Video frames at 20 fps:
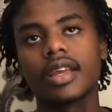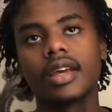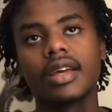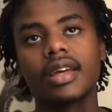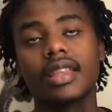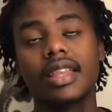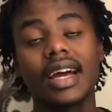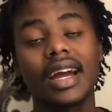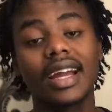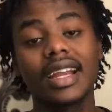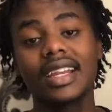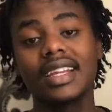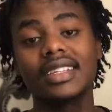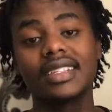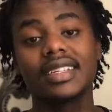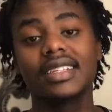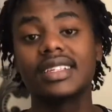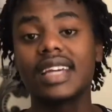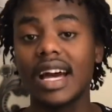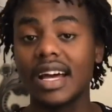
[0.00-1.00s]
the ugly
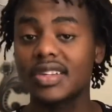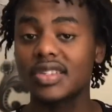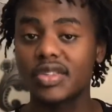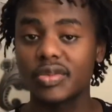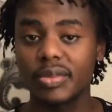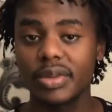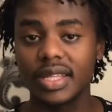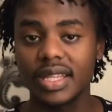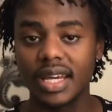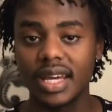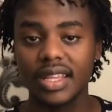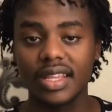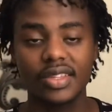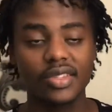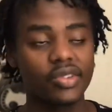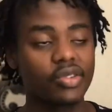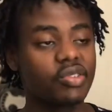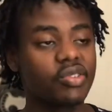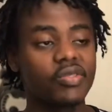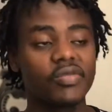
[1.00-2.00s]
stage has to be there. There's no
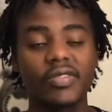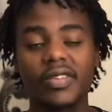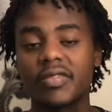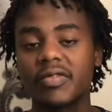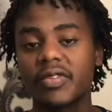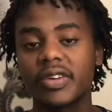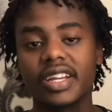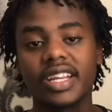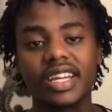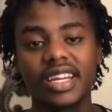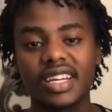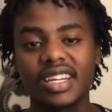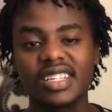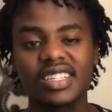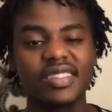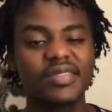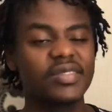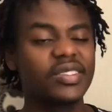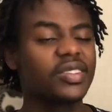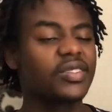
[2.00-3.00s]
way of avoiding it.
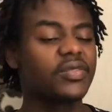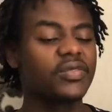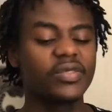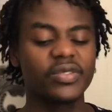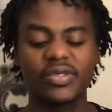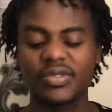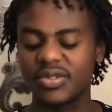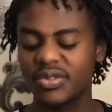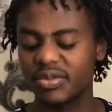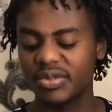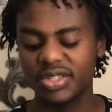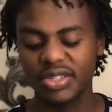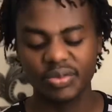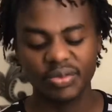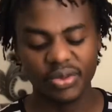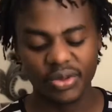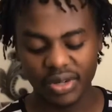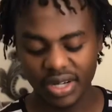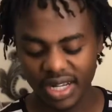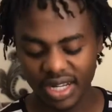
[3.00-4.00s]
Even if you use which
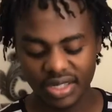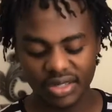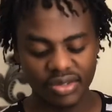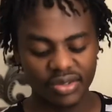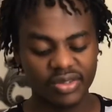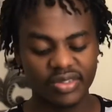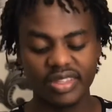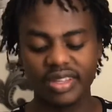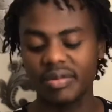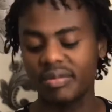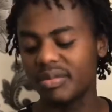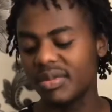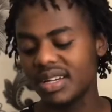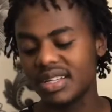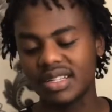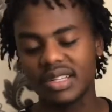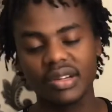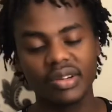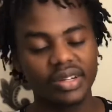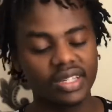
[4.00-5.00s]
products, use the best
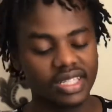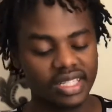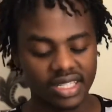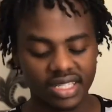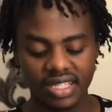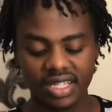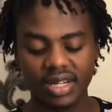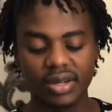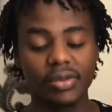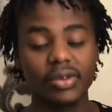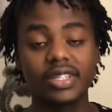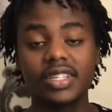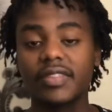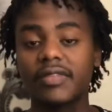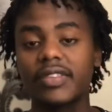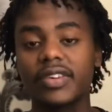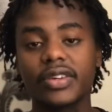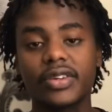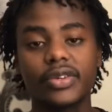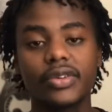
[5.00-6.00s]
loctician, whatever
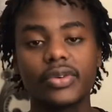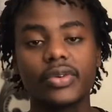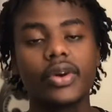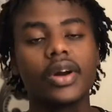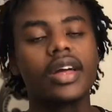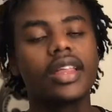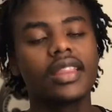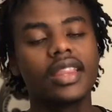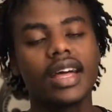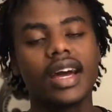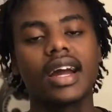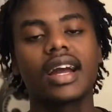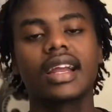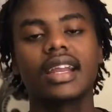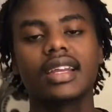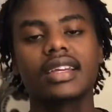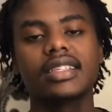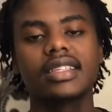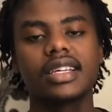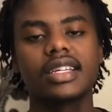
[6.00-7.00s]
you do, the ugly
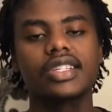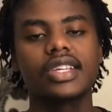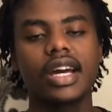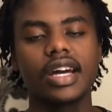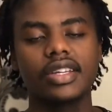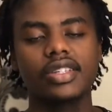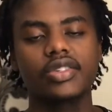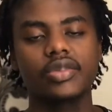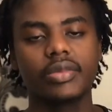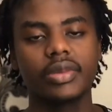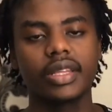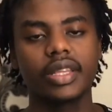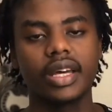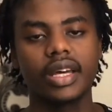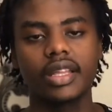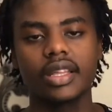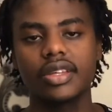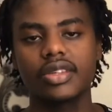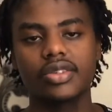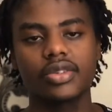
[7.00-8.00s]
stage has to be there.
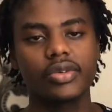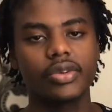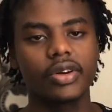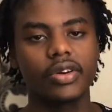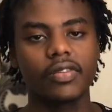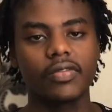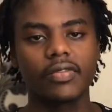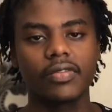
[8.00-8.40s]
There's no way of